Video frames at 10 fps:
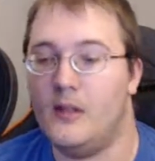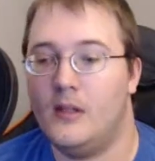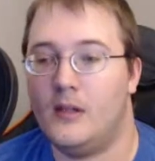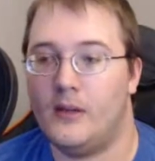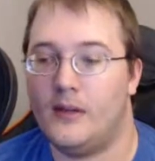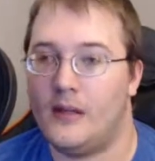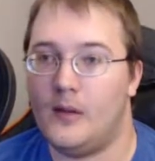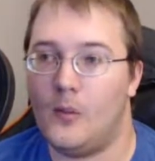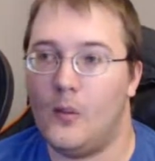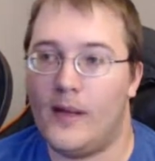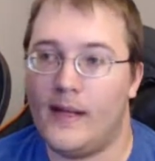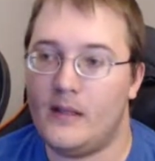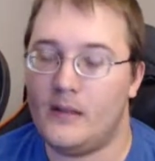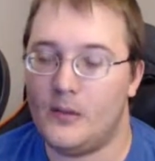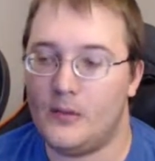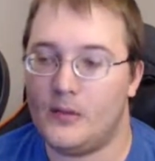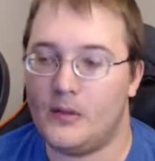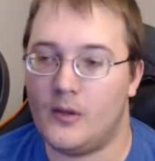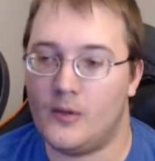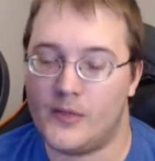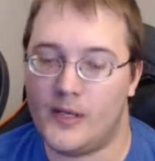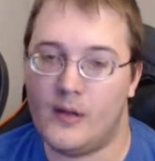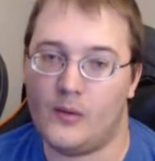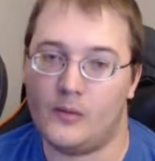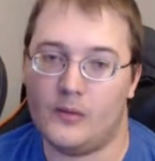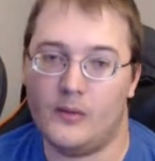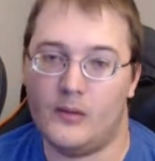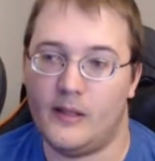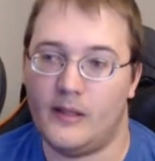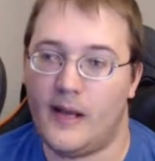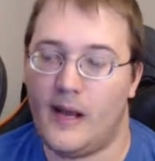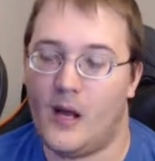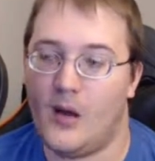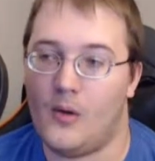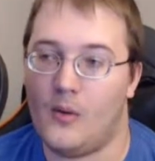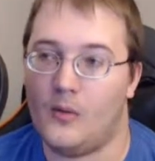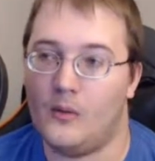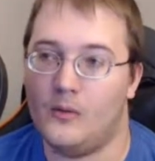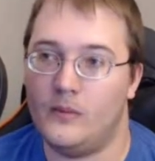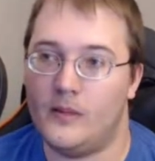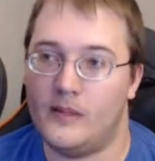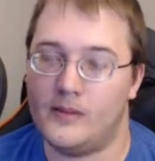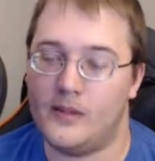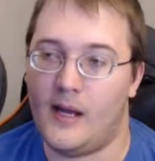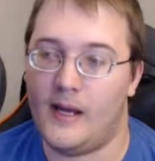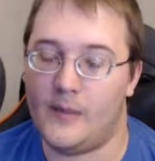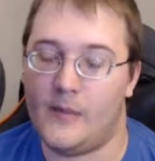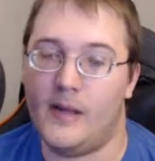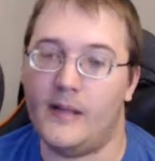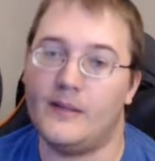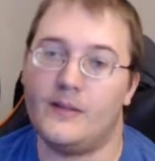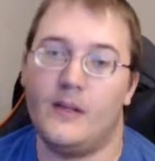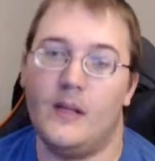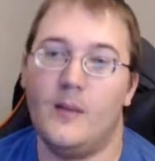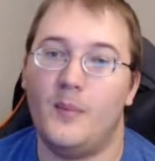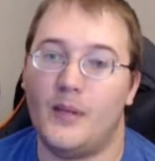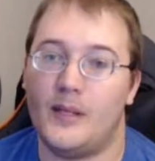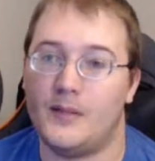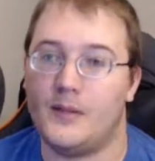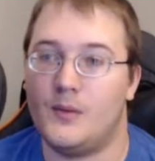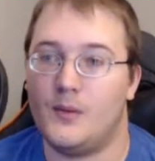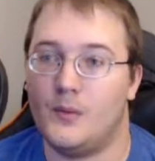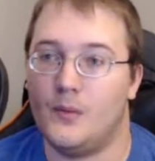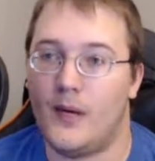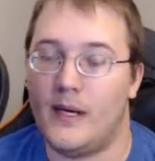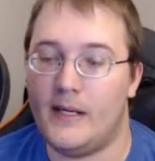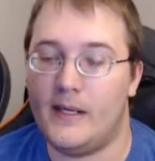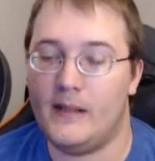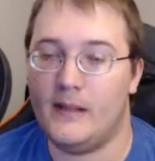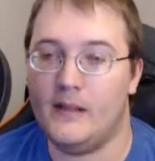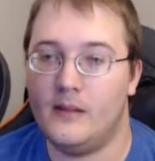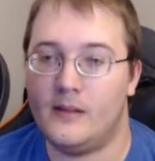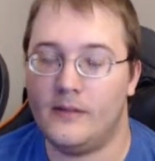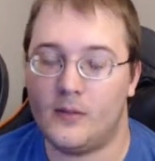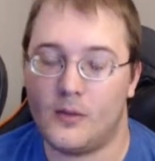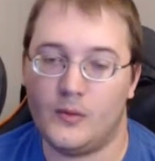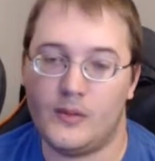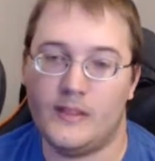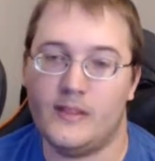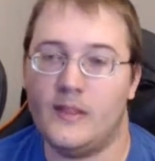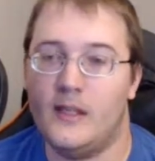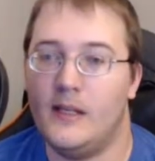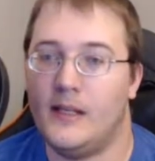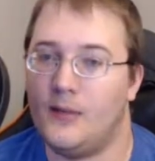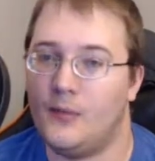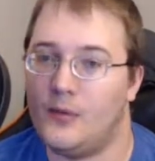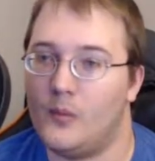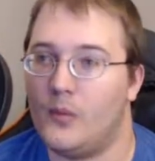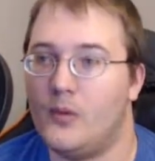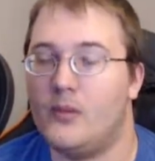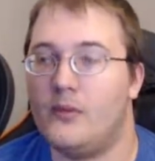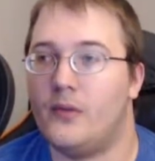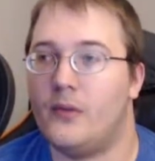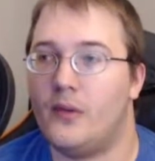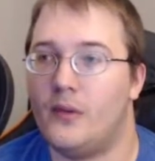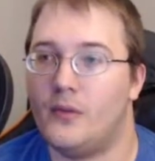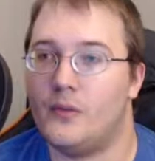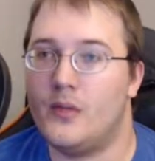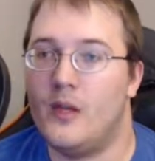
the way loot goes out, and how it's itemized, plus rating difficulties and rewards for those